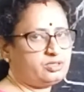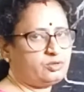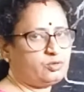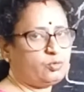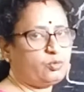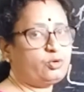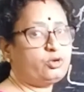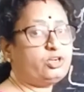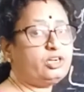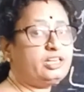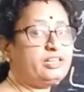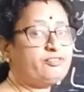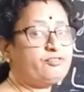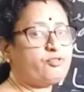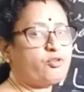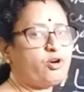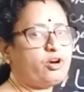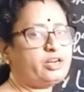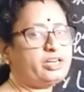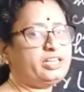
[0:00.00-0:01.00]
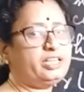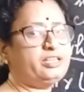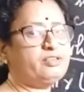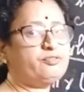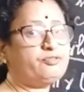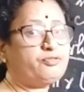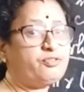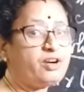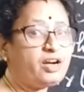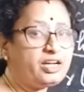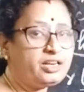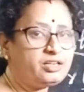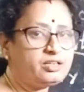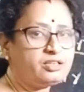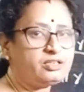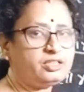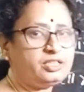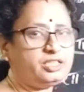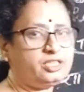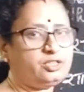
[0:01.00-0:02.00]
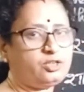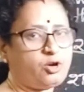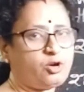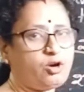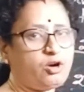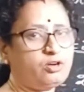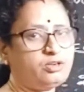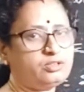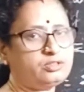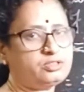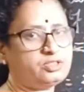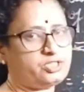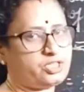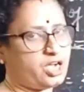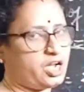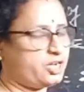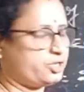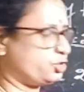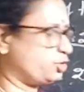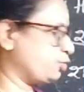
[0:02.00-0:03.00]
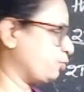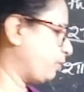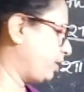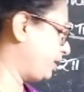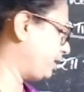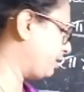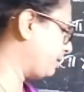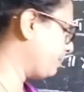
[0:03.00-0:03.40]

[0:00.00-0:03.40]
only for infinitely long charged wire.